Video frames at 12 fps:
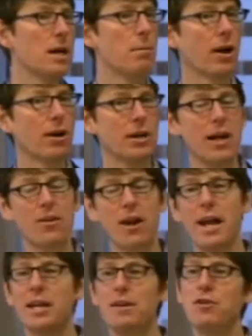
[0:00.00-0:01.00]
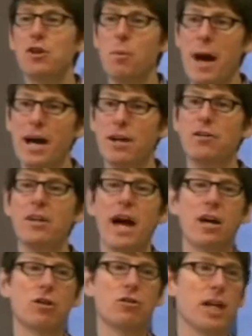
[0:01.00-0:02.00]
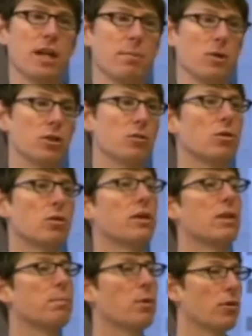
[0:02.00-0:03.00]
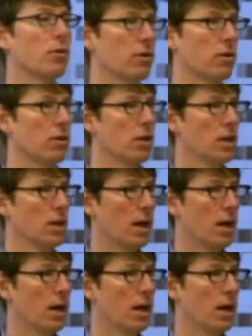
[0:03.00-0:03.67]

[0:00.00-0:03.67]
But on the other hand, if you go back to the echo chamber and you look at the birther,